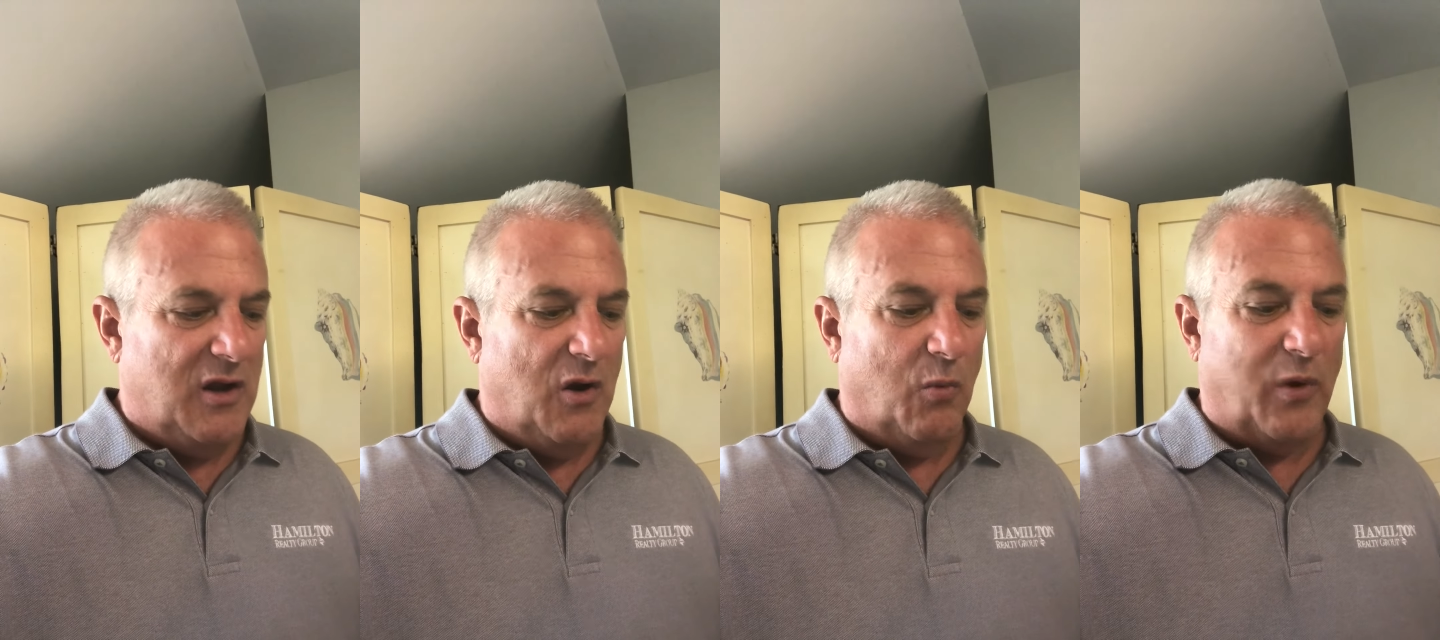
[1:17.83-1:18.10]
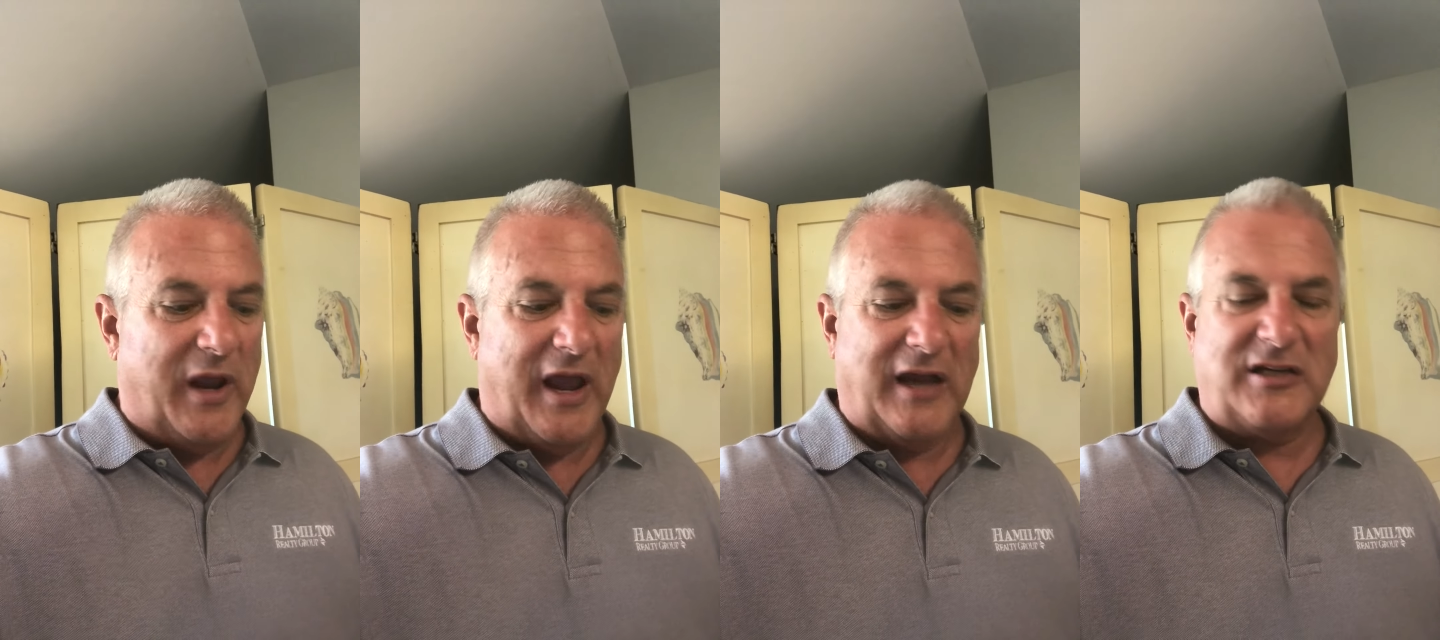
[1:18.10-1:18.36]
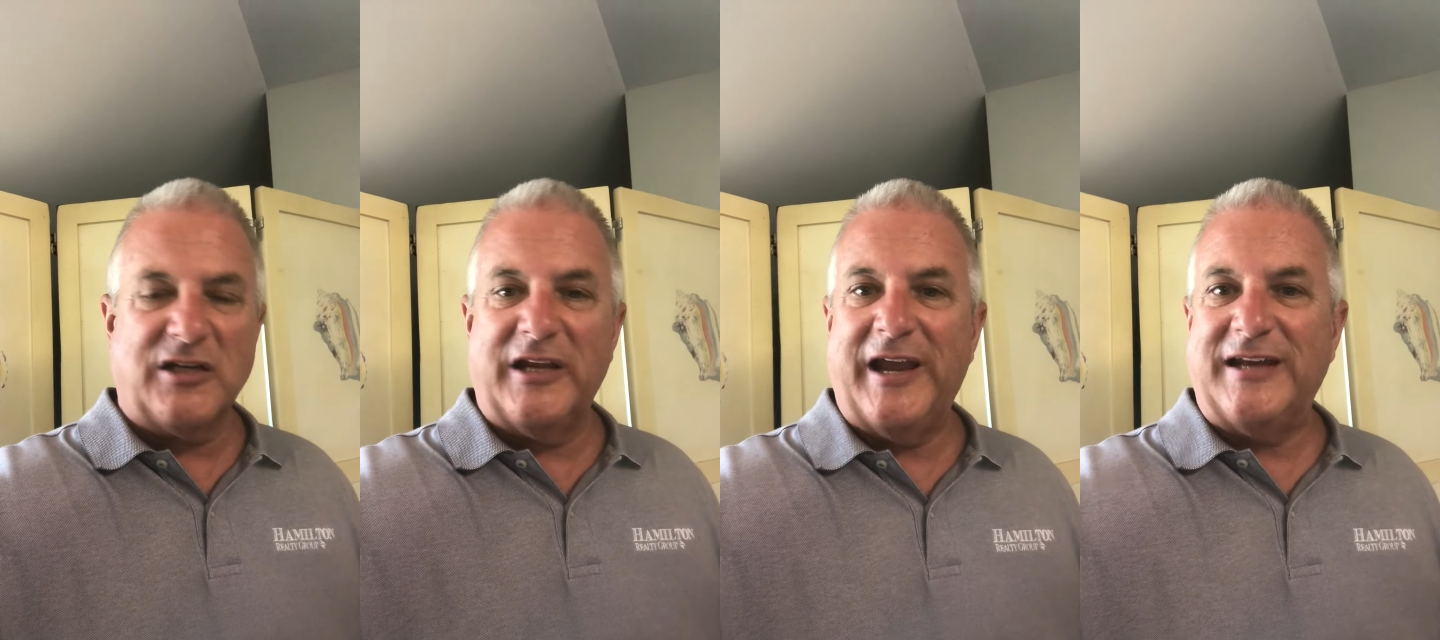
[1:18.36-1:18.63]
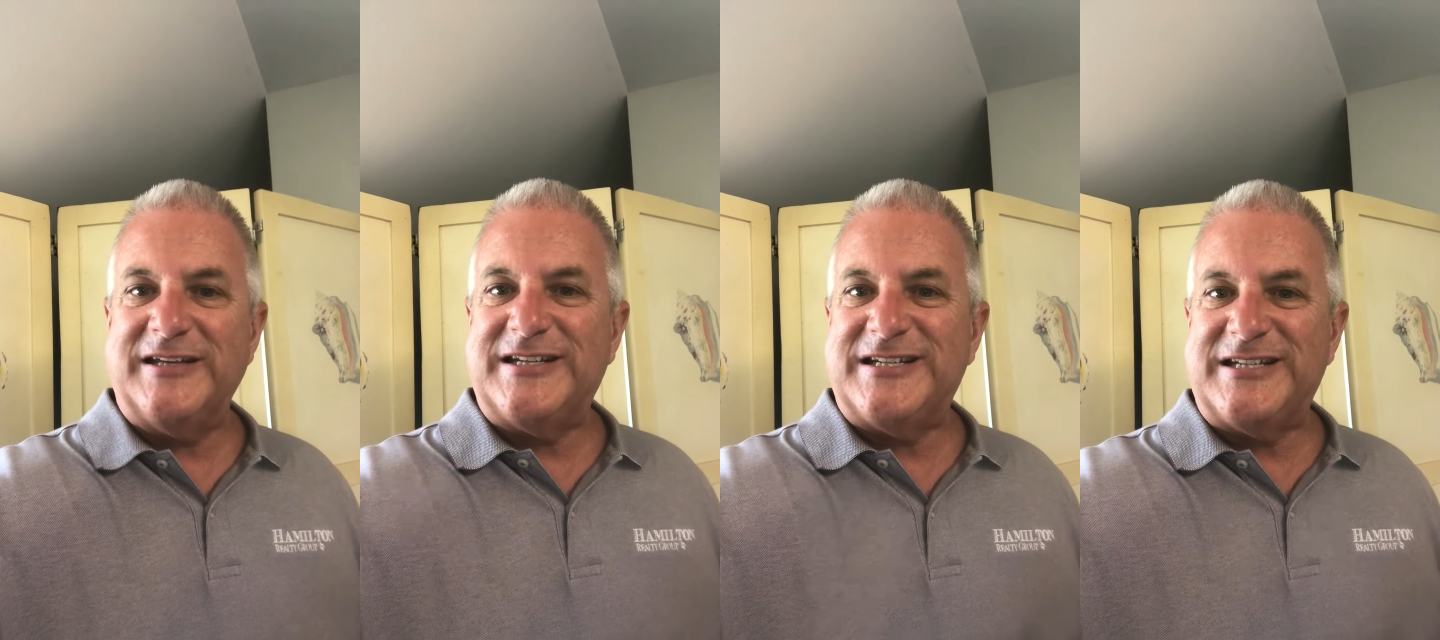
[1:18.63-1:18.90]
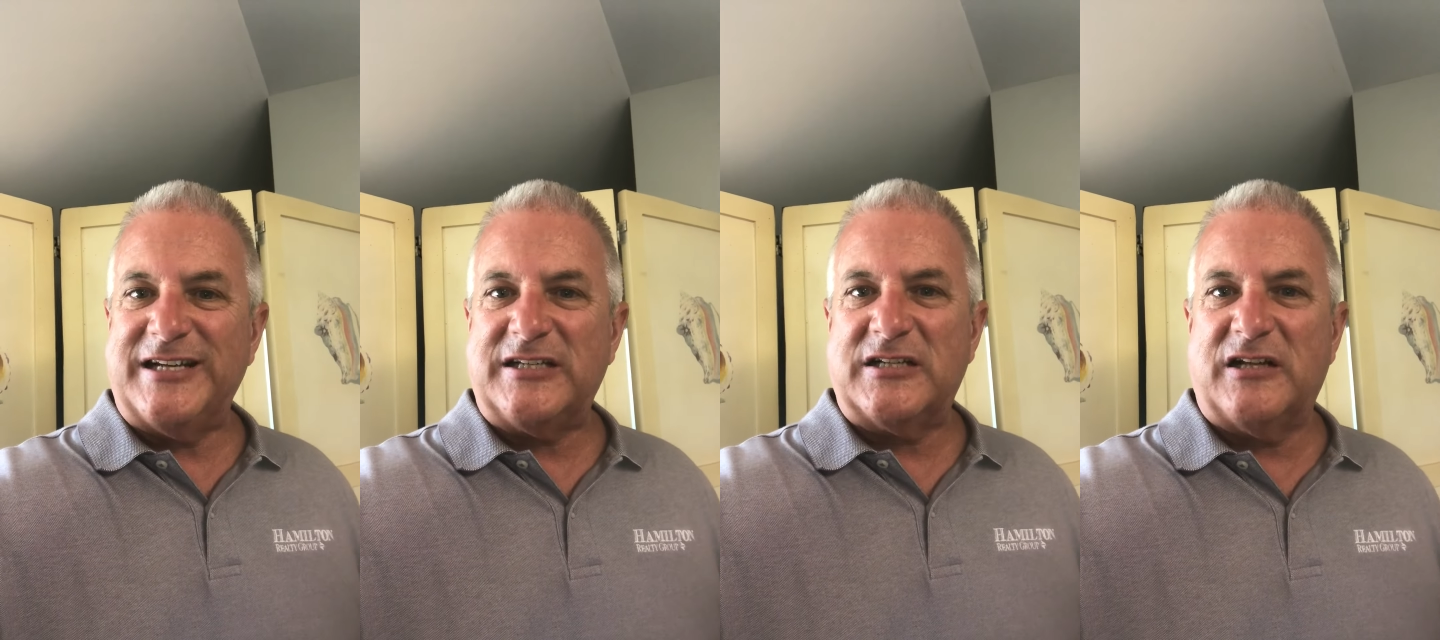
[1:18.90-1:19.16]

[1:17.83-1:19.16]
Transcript: We actually had 6